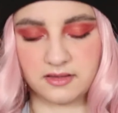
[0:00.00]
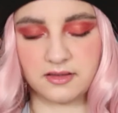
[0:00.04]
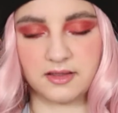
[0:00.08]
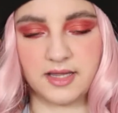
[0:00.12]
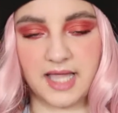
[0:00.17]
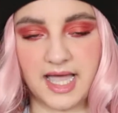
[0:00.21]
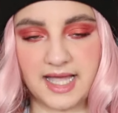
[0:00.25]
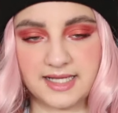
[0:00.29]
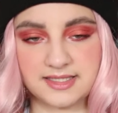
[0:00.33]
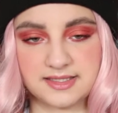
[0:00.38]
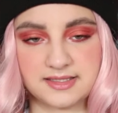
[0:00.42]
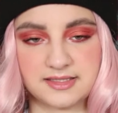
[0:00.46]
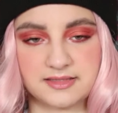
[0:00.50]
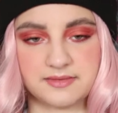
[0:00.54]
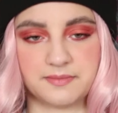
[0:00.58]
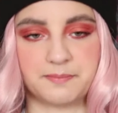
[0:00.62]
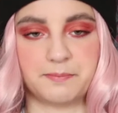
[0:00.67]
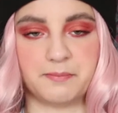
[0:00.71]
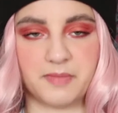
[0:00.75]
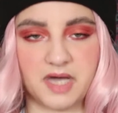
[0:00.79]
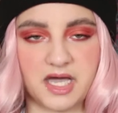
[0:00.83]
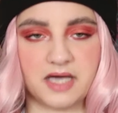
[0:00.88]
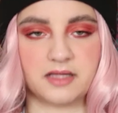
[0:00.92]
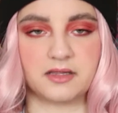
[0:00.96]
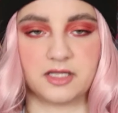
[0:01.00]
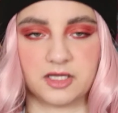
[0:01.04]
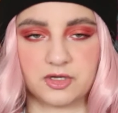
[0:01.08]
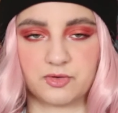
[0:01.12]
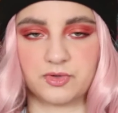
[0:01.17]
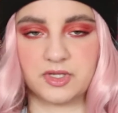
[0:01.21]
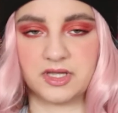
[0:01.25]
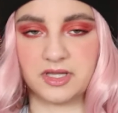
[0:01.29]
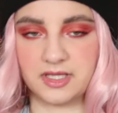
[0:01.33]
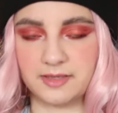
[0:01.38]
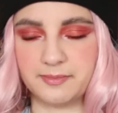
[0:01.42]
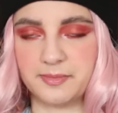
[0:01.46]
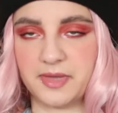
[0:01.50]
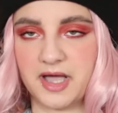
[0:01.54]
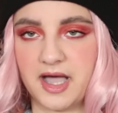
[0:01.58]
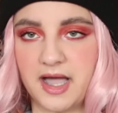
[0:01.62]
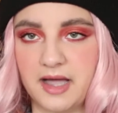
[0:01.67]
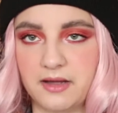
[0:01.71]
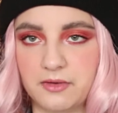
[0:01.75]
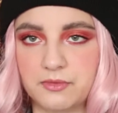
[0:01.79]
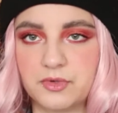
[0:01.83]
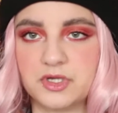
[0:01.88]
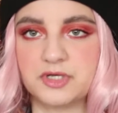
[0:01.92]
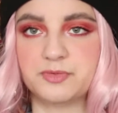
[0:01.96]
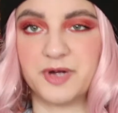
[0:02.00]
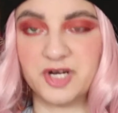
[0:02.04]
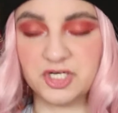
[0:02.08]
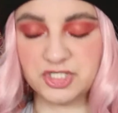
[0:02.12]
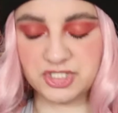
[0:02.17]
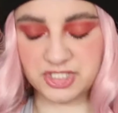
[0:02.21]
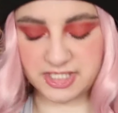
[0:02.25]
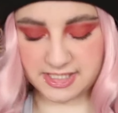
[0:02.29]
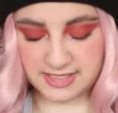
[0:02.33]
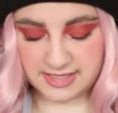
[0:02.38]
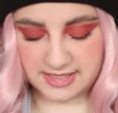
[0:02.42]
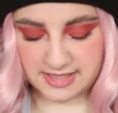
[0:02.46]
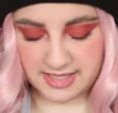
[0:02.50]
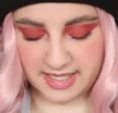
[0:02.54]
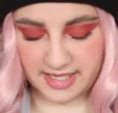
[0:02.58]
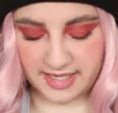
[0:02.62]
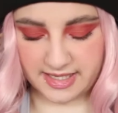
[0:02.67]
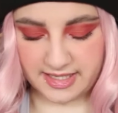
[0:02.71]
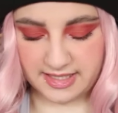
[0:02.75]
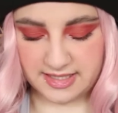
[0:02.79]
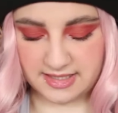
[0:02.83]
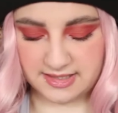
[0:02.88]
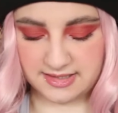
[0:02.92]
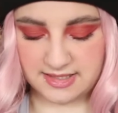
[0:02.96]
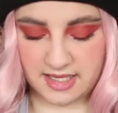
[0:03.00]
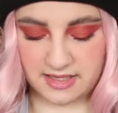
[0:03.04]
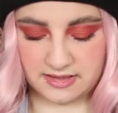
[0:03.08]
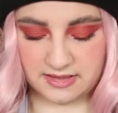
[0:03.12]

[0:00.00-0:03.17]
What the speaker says: Last matte liquid lip I would purchase is